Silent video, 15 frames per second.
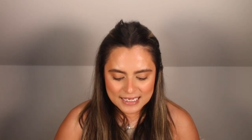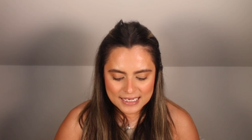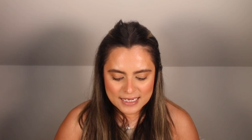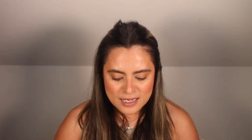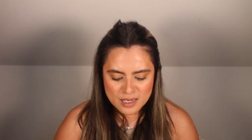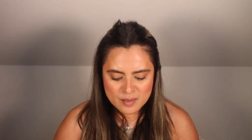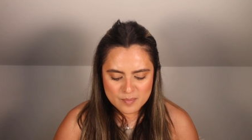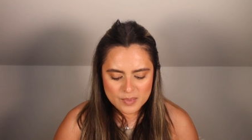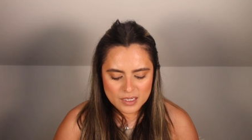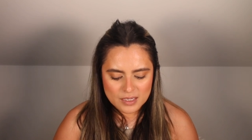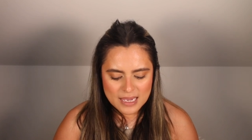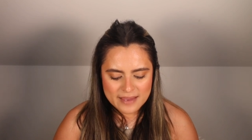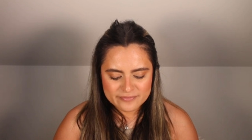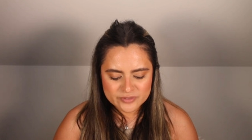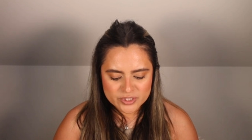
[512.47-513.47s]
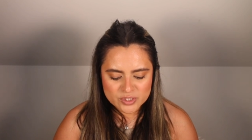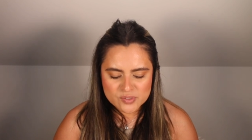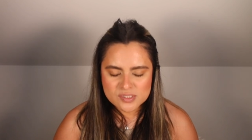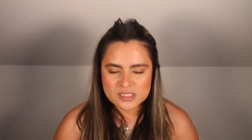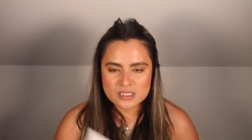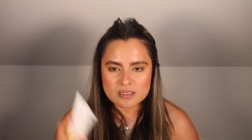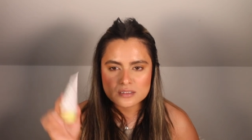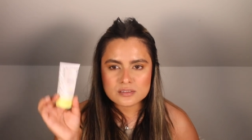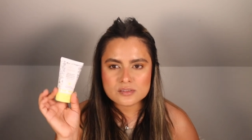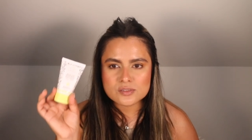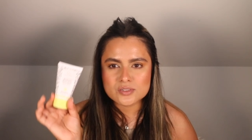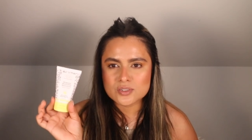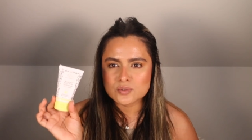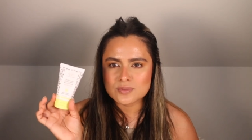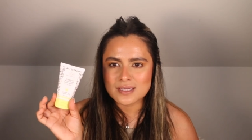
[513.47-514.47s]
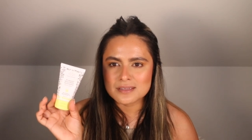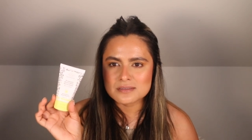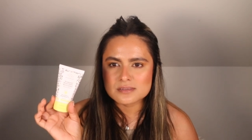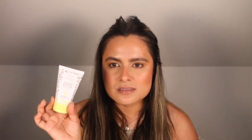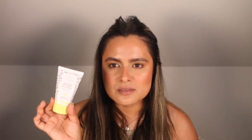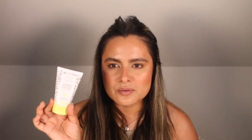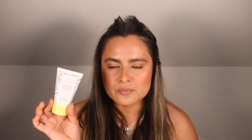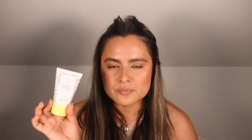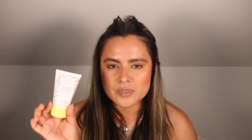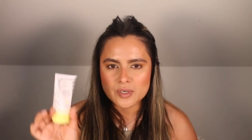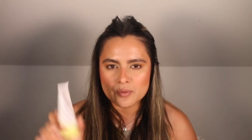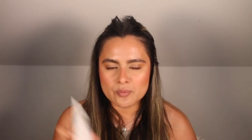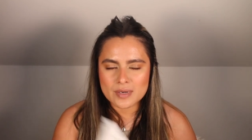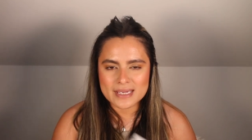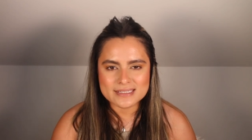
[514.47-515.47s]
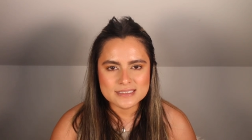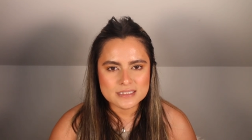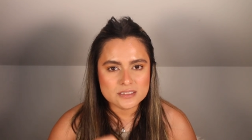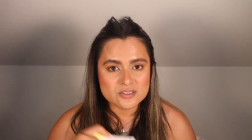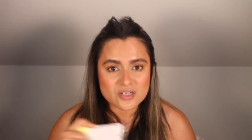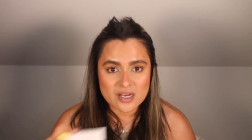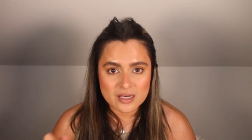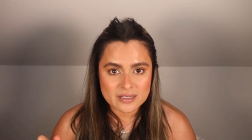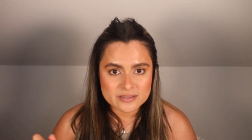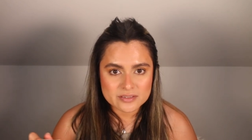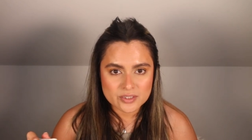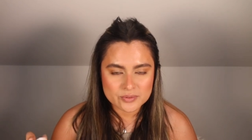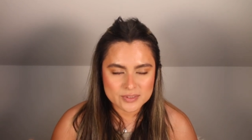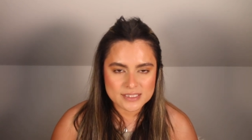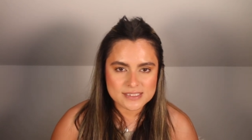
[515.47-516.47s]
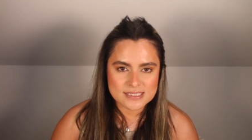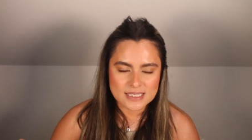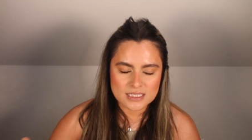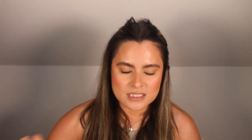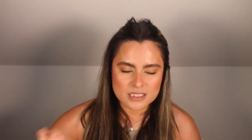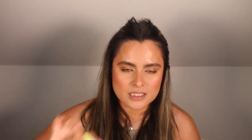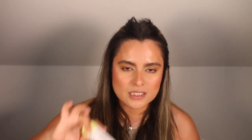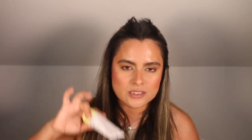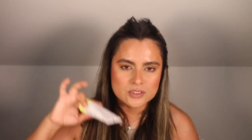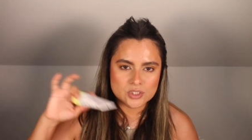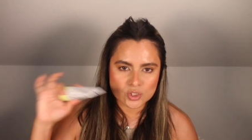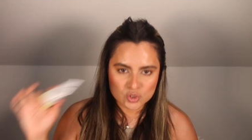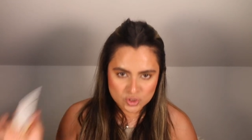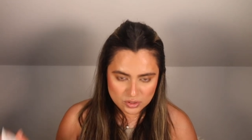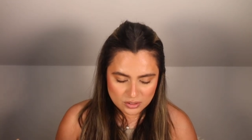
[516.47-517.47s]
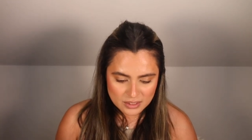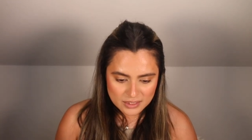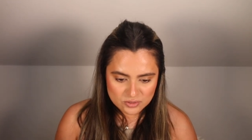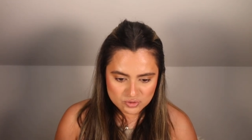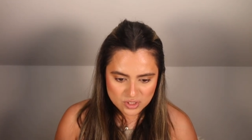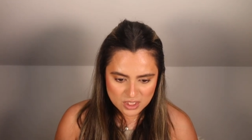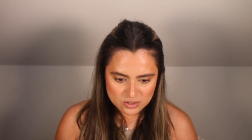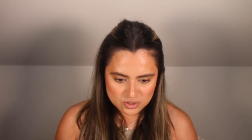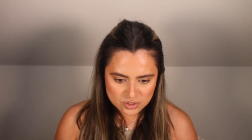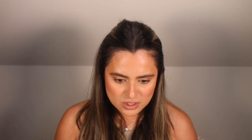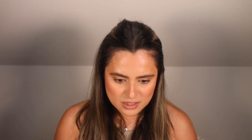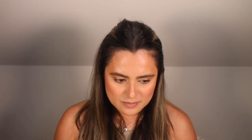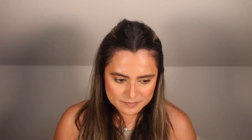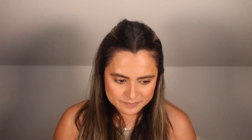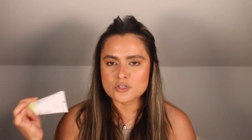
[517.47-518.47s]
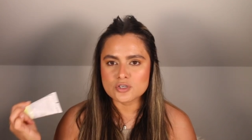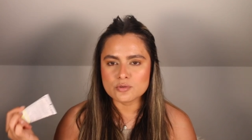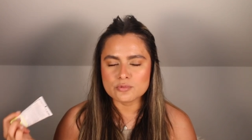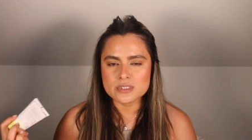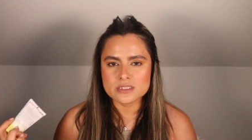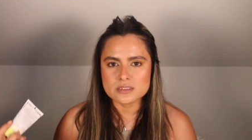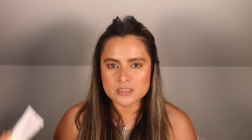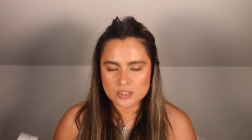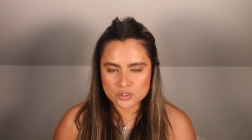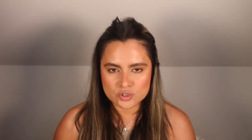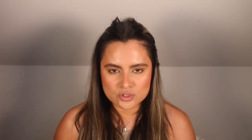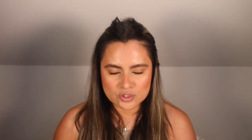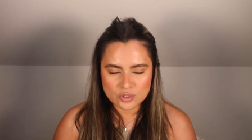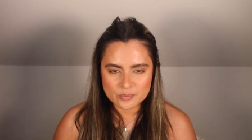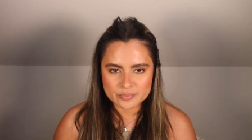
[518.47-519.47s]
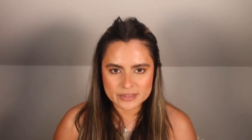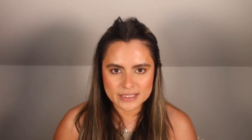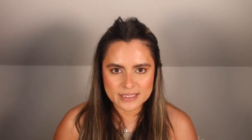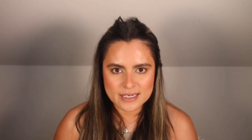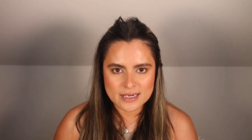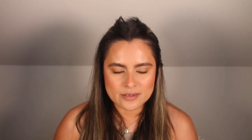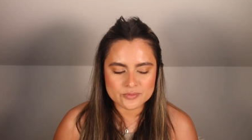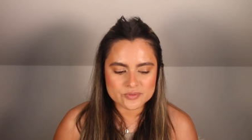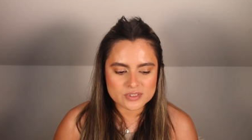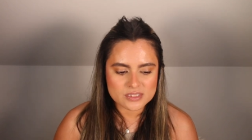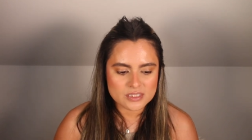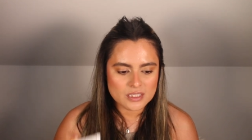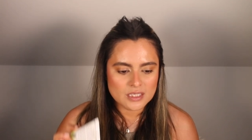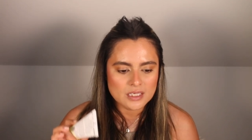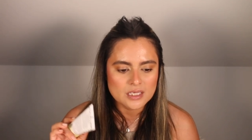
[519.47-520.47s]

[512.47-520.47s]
Um, after using this two nights in a row, I did not notice any additional congestion, no additional breakouts,